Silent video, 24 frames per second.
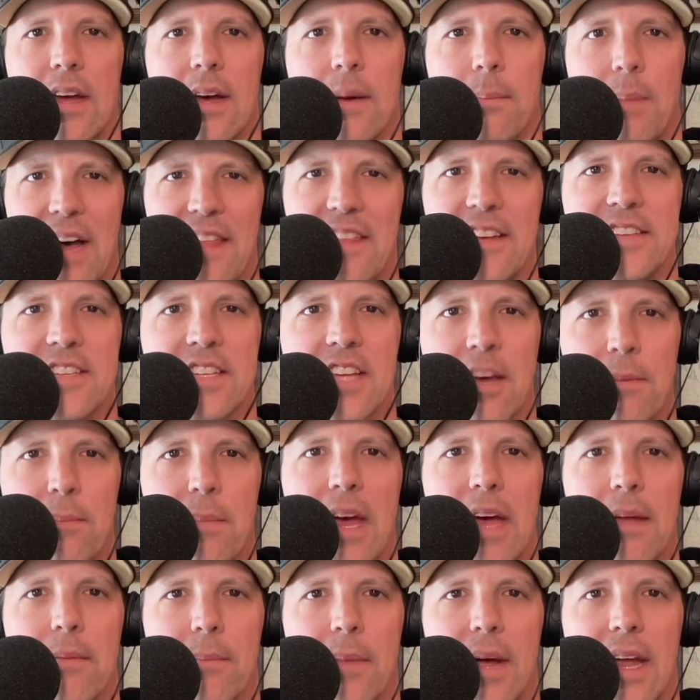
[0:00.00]
by this
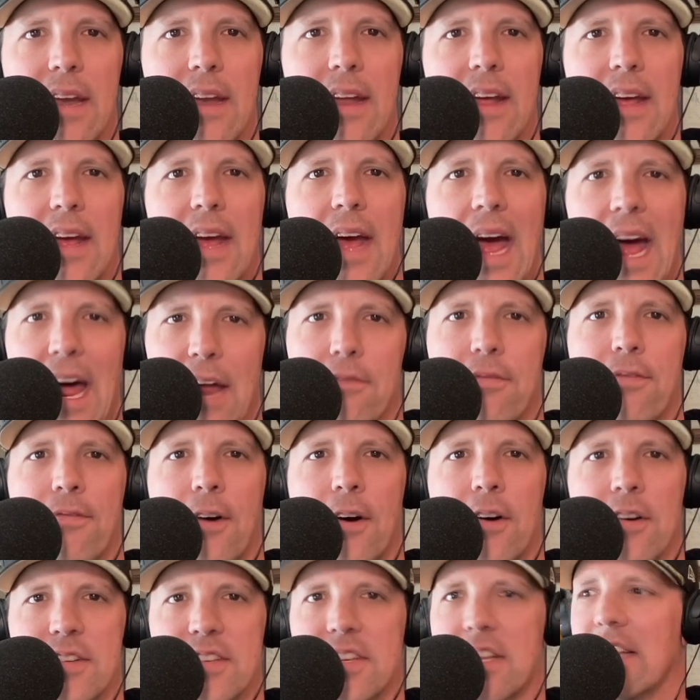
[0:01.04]
commitment at
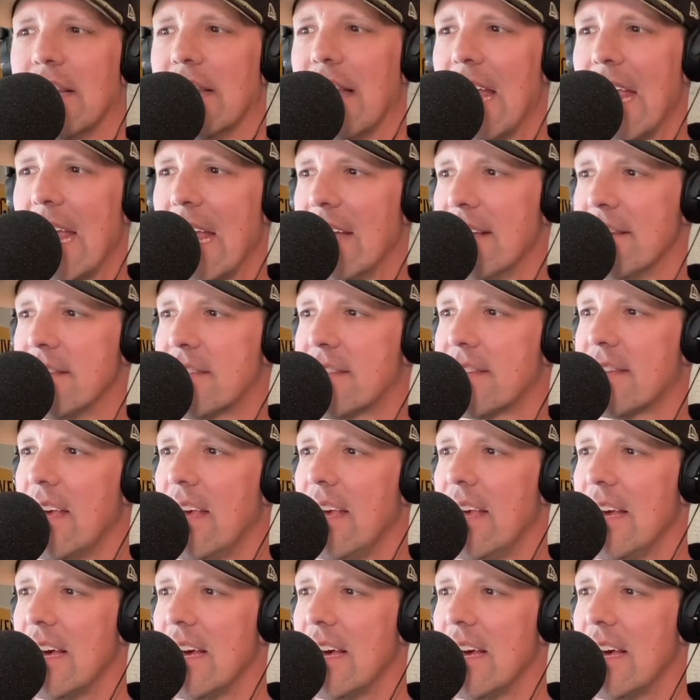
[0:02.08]
first glance.